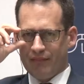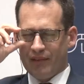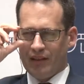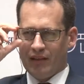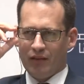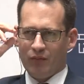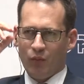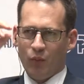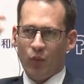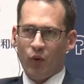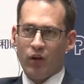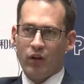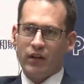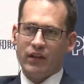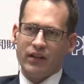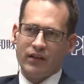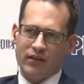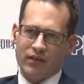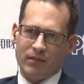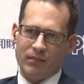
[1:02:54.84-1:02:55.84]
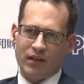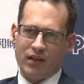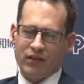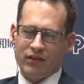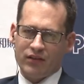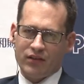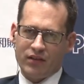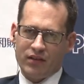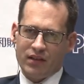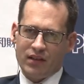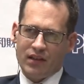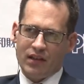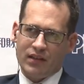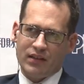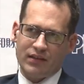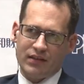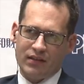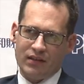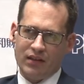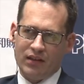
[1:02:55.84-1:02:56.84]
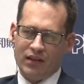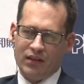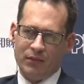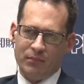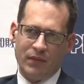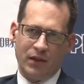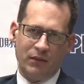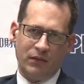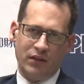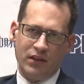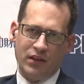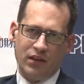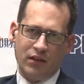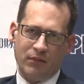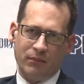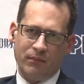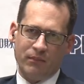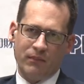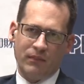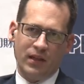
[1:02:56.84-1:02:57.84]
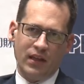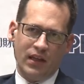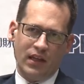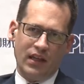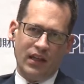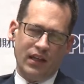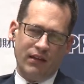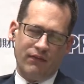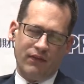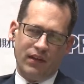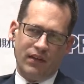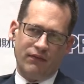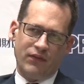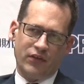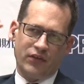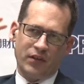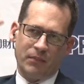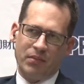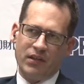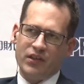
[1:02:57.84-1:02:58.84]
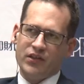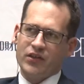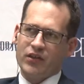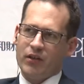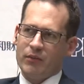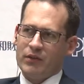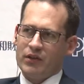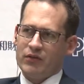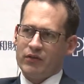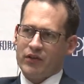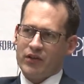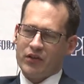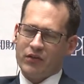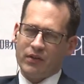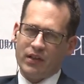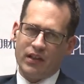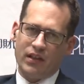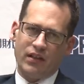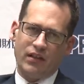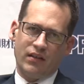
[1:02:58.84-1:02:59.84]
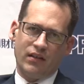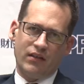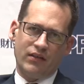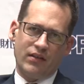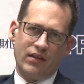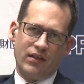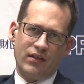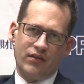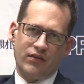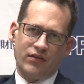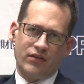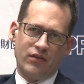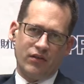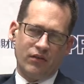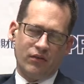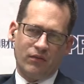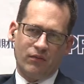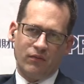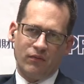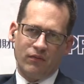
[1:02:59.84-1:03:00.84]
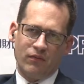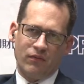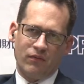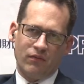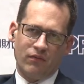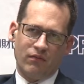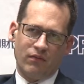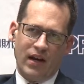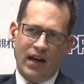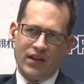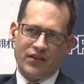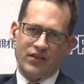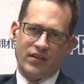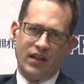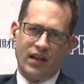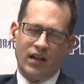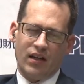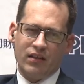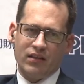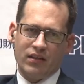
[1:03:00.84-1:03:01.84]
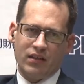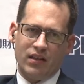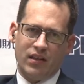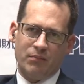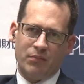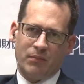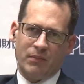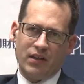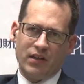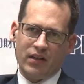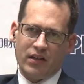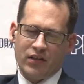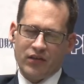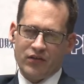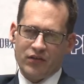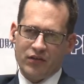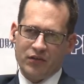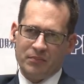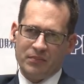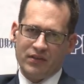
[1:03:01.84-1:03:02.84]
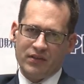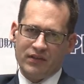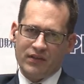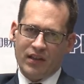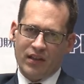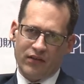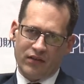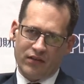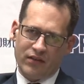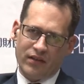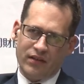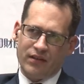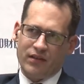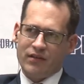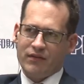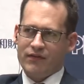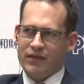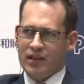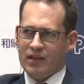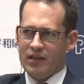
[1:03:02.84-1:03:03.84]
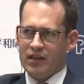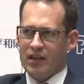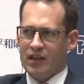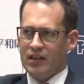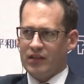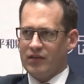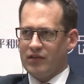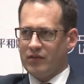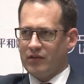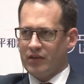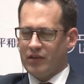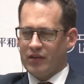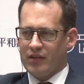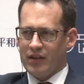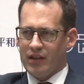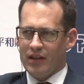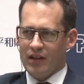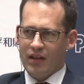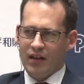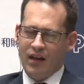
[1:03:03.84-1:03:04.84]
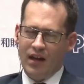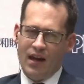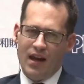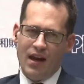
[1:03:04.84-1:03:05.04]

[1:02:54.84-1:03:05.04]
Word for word: you know, worries about should the United States, you know, if, if there's a peace agreement with North Korea, then there's no rationale to keep American troops in South Korea to defend against North Korea.